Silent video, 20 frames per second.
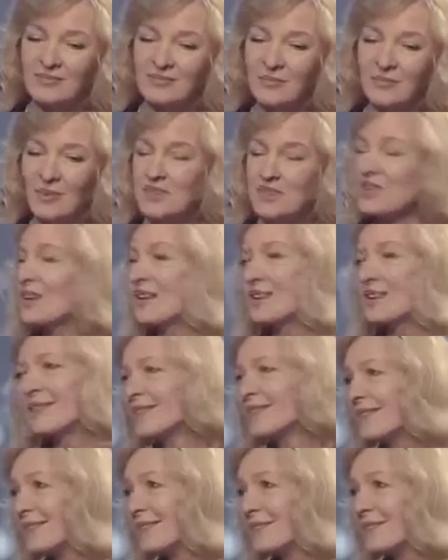we see it
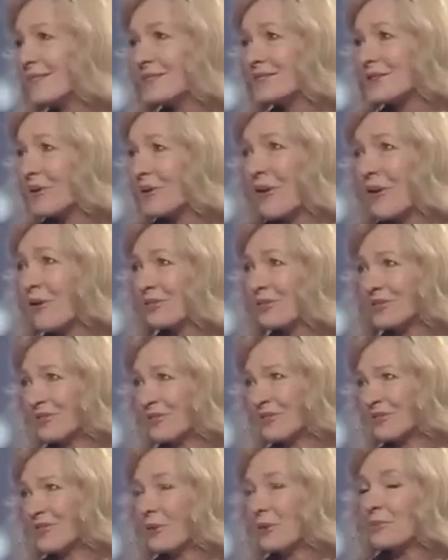so
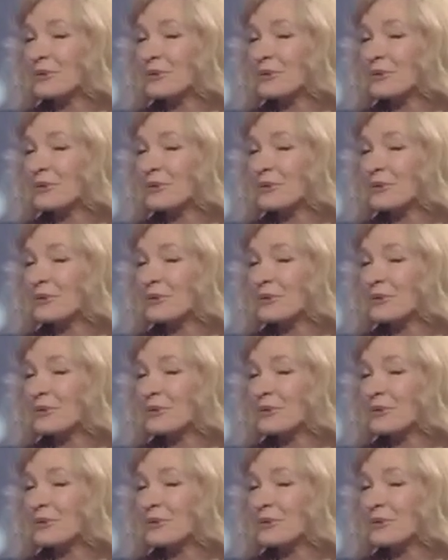often.